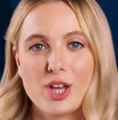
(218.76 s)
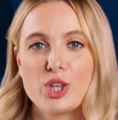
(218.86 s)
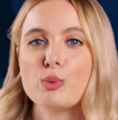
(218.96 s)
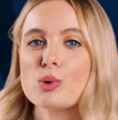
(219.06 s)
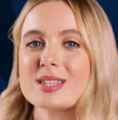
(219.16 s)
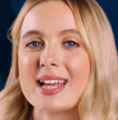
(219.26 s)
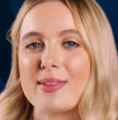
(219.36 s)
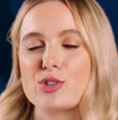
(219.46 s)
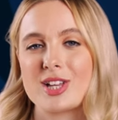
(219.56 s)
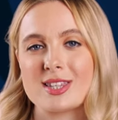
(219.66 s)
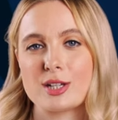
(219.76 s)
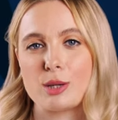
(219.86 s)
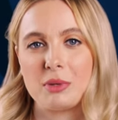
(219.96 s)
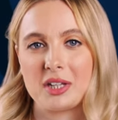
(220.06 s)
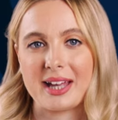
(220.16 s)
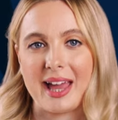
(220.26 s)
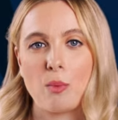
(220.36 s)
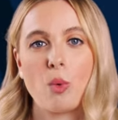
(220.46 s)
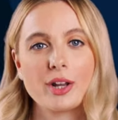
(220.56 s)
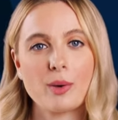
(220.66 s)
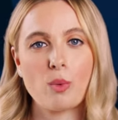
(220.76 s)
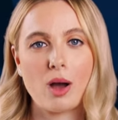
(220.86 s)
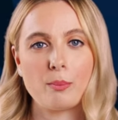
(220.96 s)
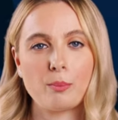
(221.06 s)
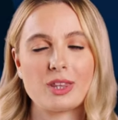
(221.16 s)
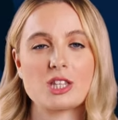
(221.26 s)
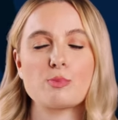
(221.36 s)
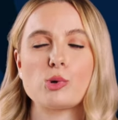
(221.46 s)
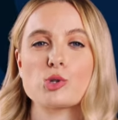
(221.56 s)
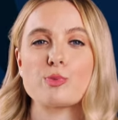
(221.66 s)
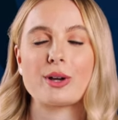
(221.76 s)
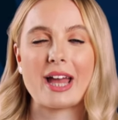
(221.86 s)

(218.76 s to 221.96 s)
You also get the chance to communicate one-on-one with a sportsbook